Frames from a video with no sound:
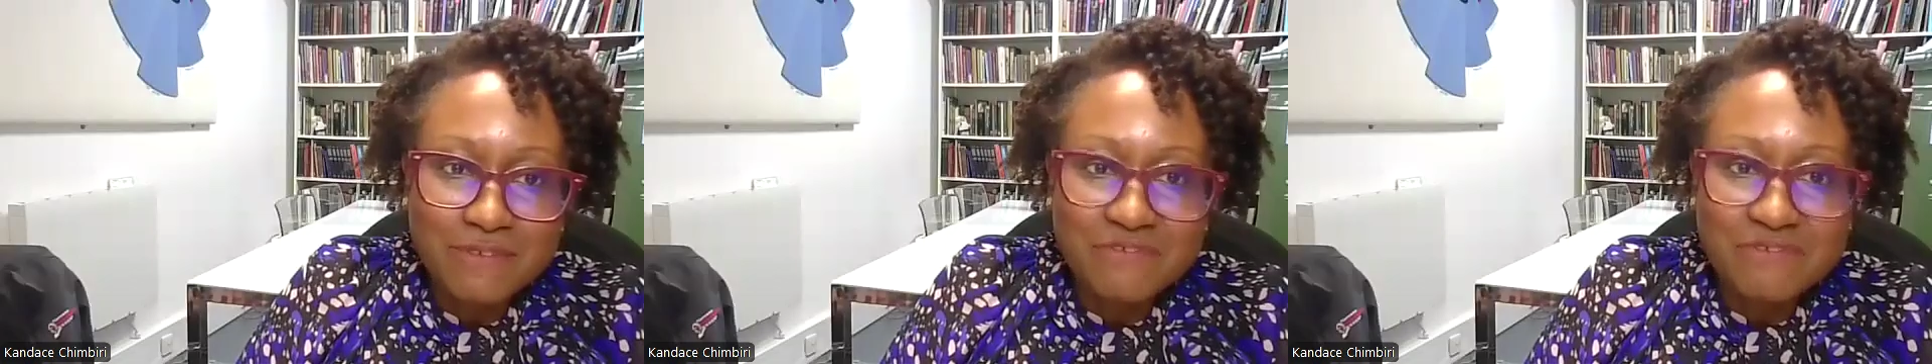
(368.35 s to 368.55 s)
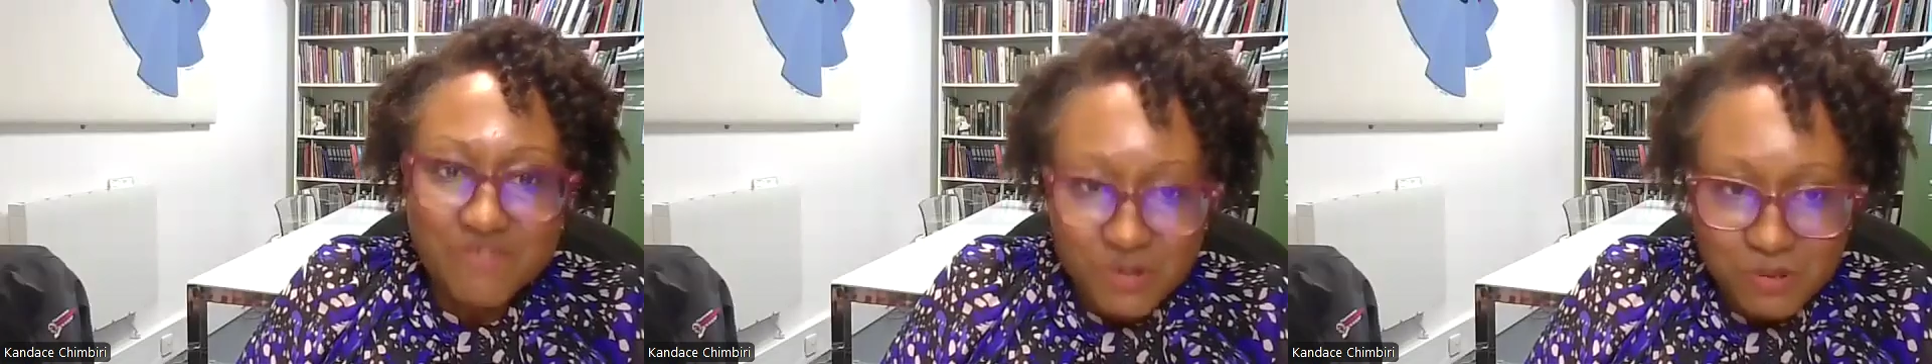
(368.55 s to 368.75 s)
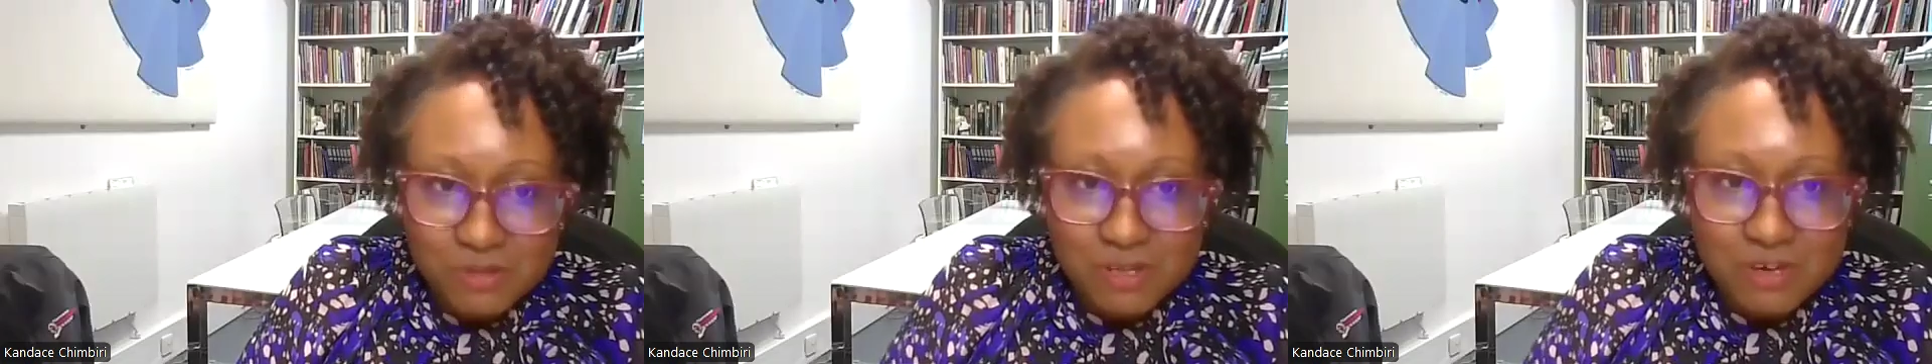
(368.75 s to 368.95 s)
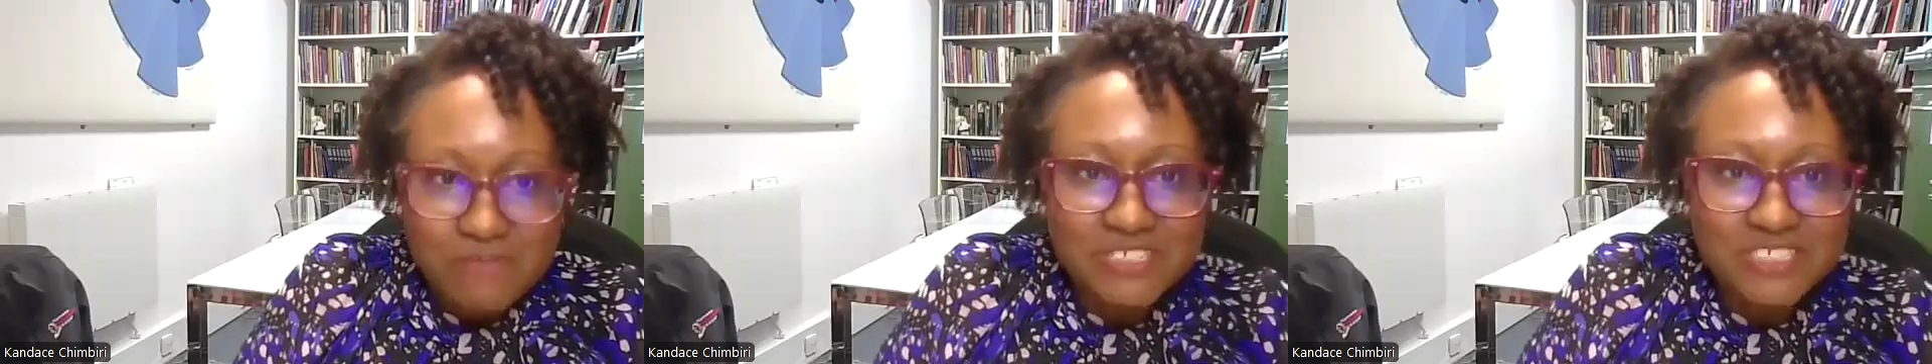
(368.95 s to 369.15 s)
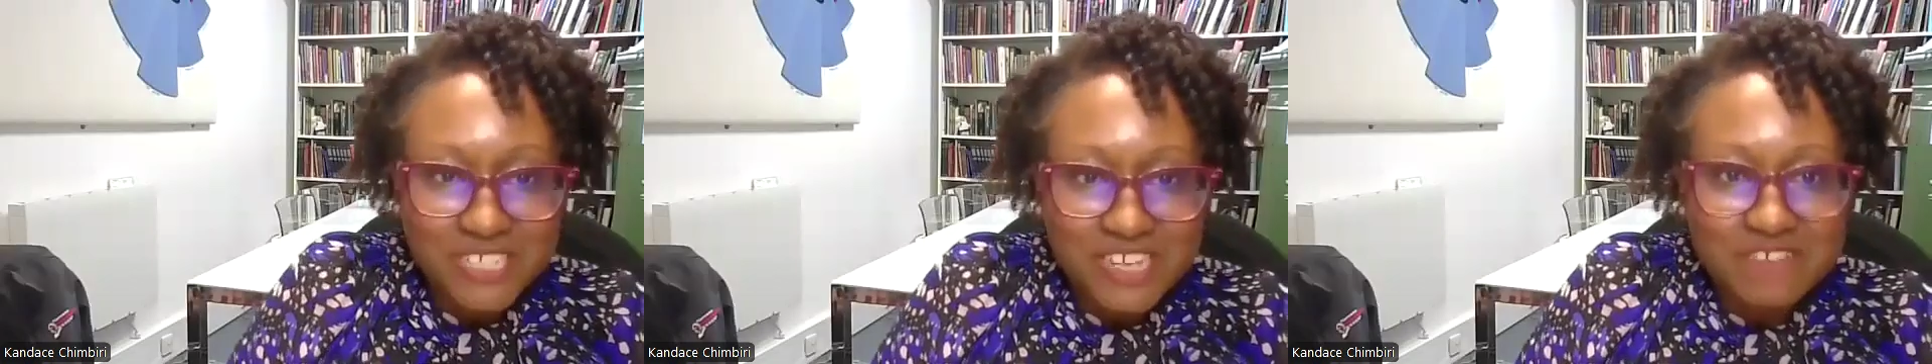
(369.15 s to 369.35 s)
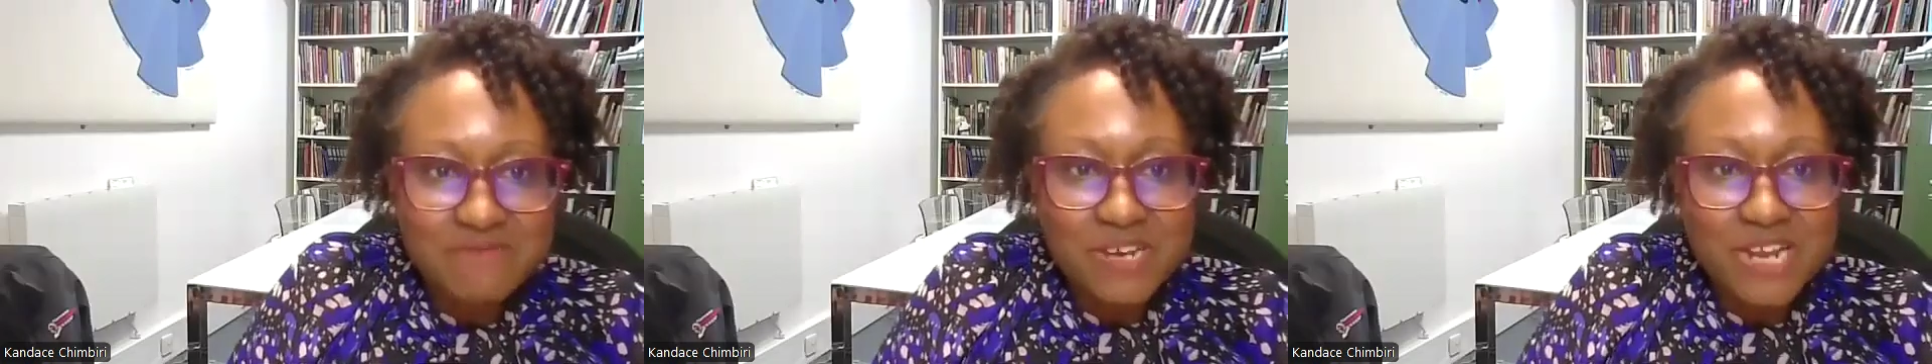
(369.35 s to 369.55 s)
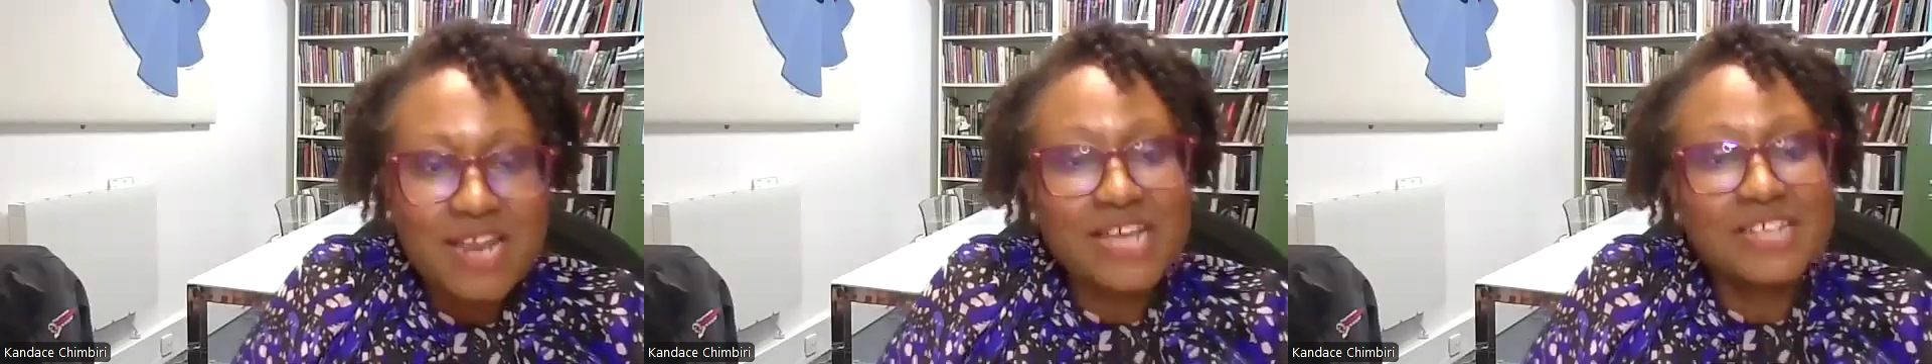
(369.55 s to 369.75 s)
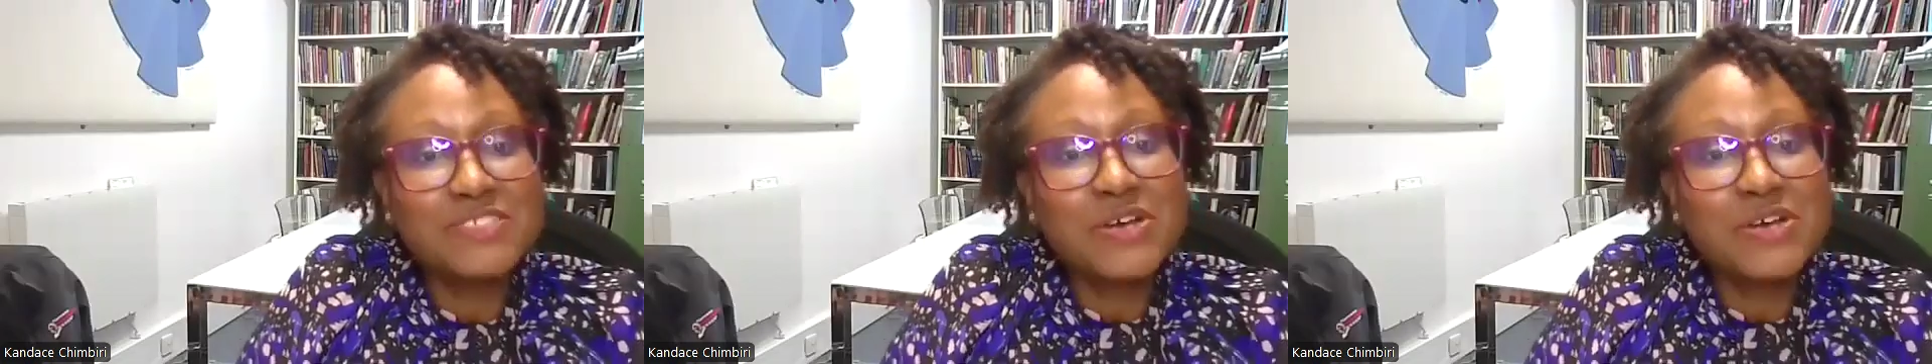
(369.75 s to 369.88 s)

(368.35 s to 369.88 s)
full of achievement and I